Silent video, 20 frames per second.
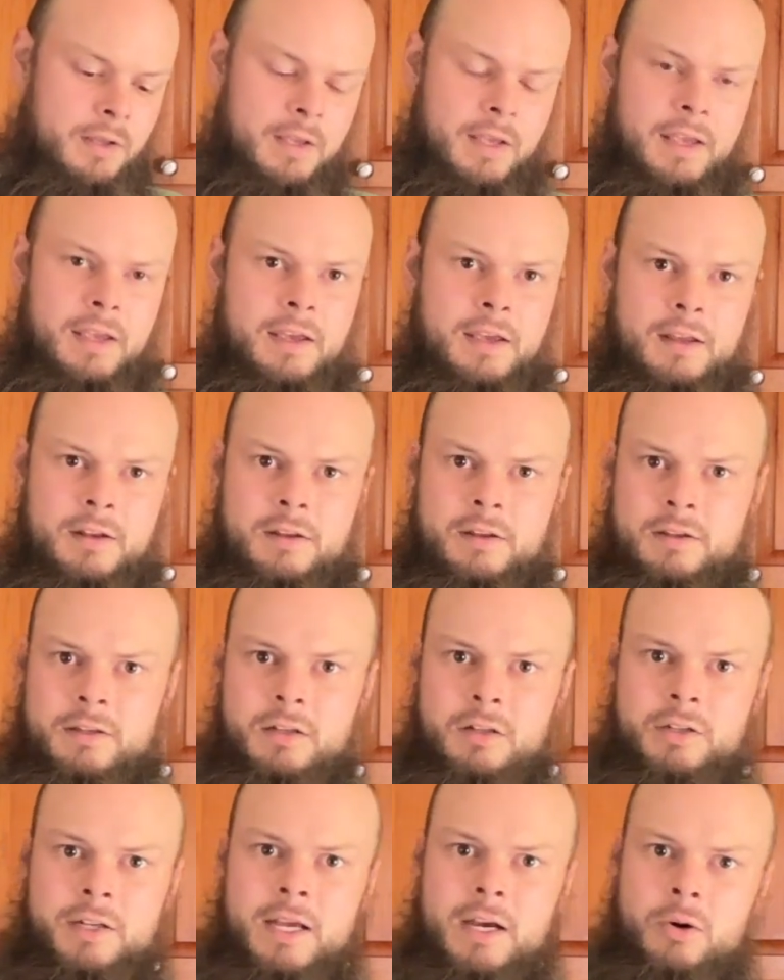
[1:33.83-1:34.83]
And until
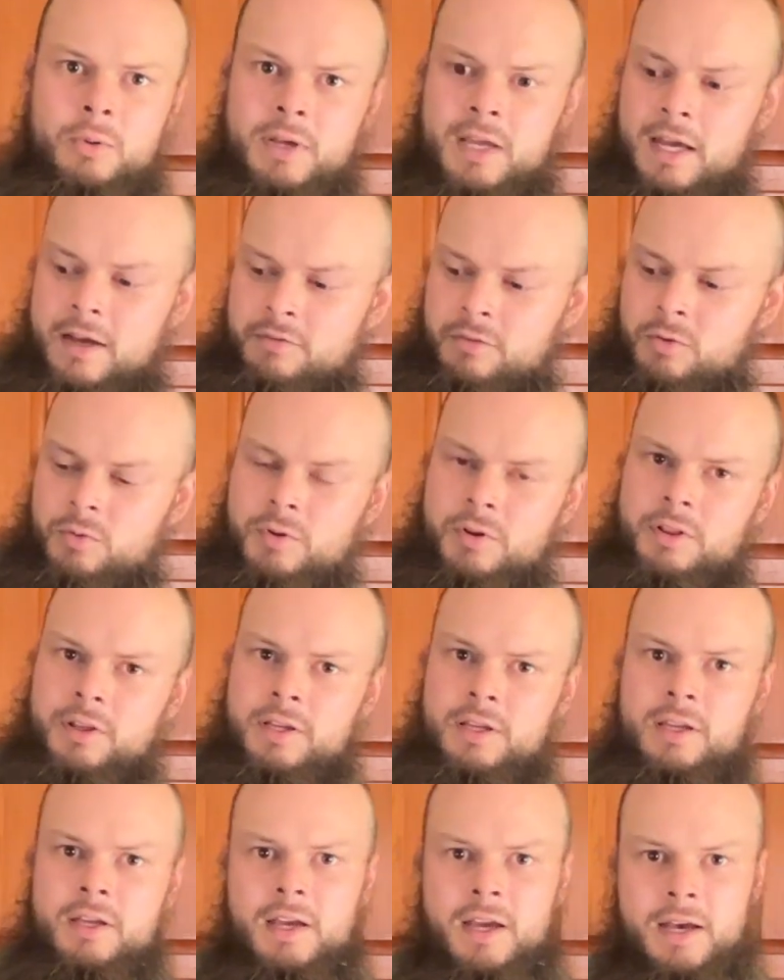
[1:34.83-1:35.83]
now, we haven't
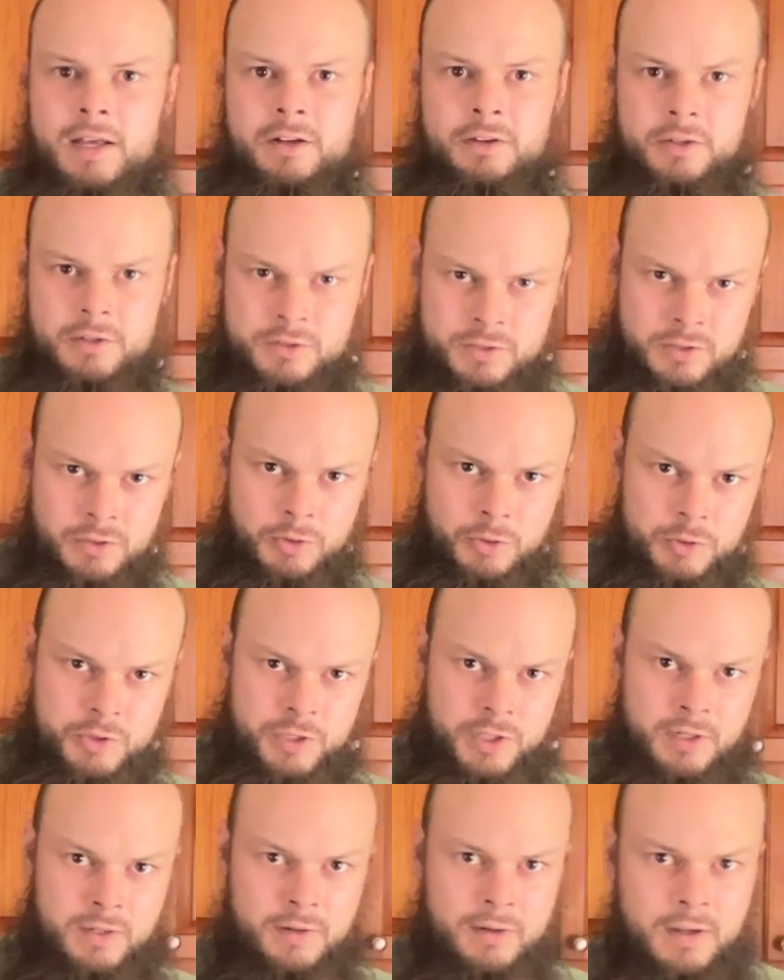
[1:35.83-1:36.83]
really had a good solution.
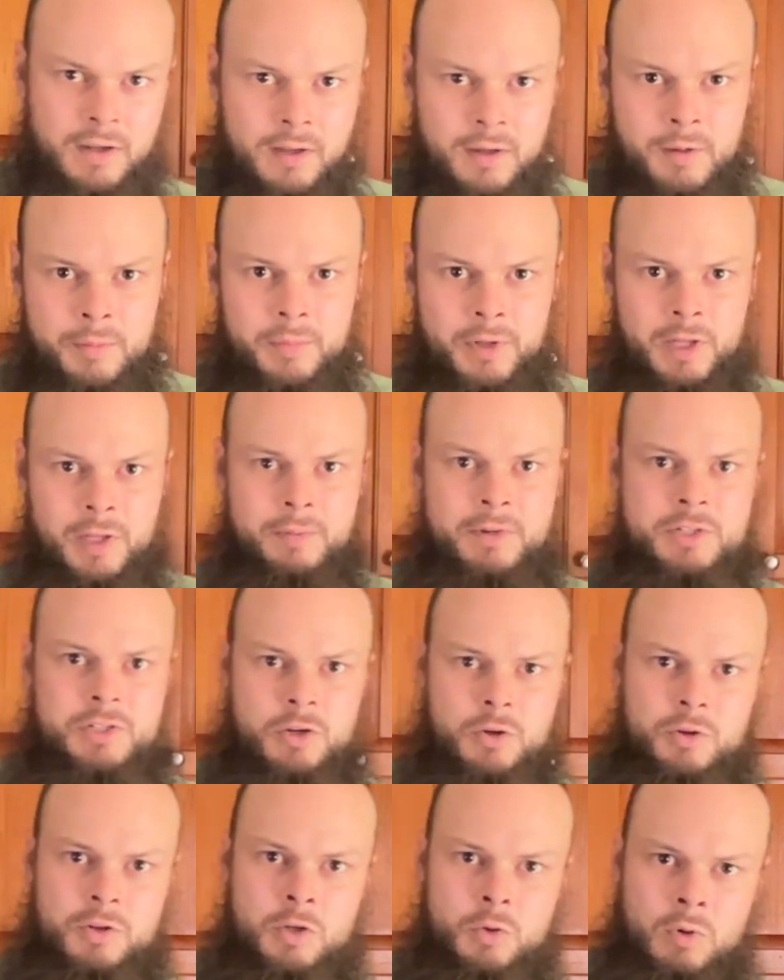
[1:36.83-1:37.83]
But let me show
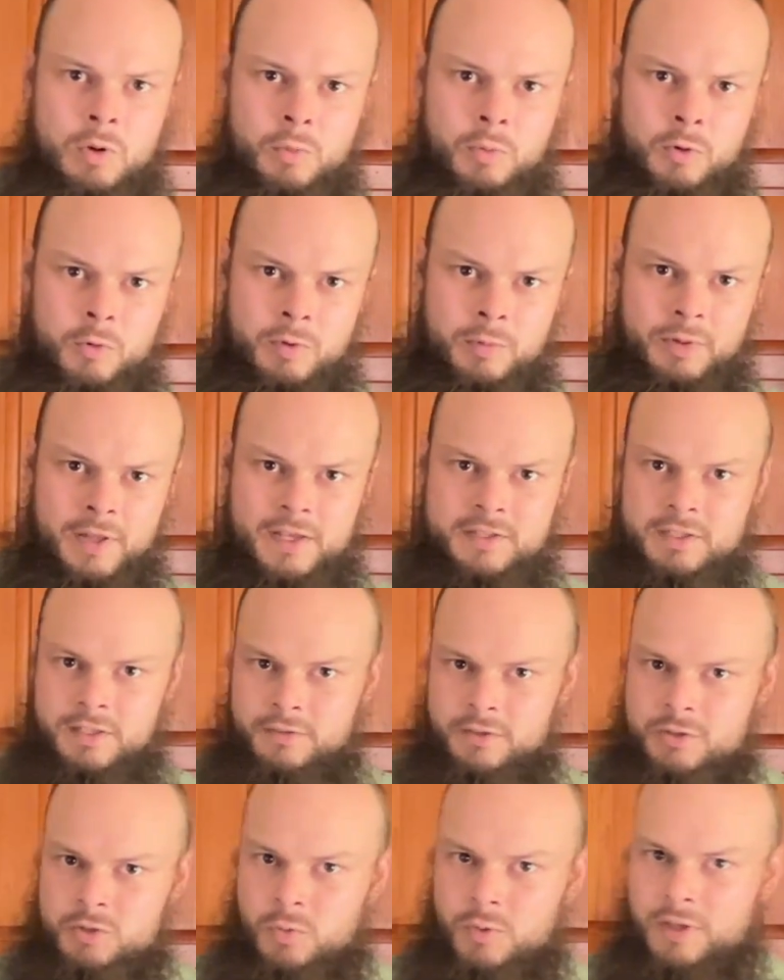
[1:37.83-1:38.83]
you what we're replacing
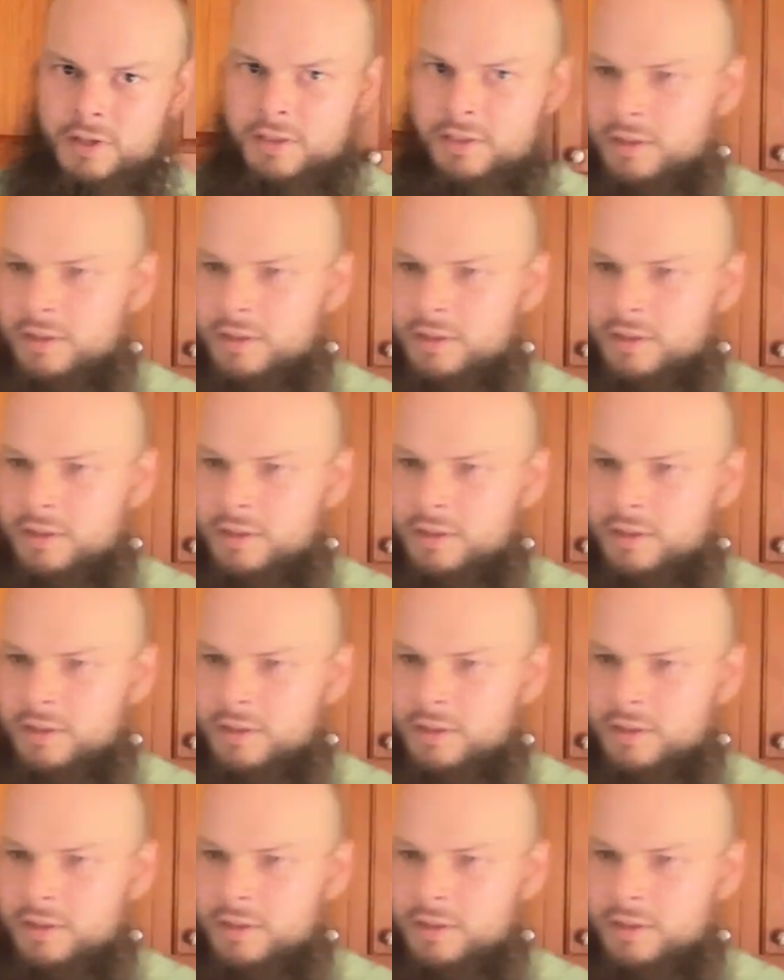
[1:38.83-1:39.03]
this with.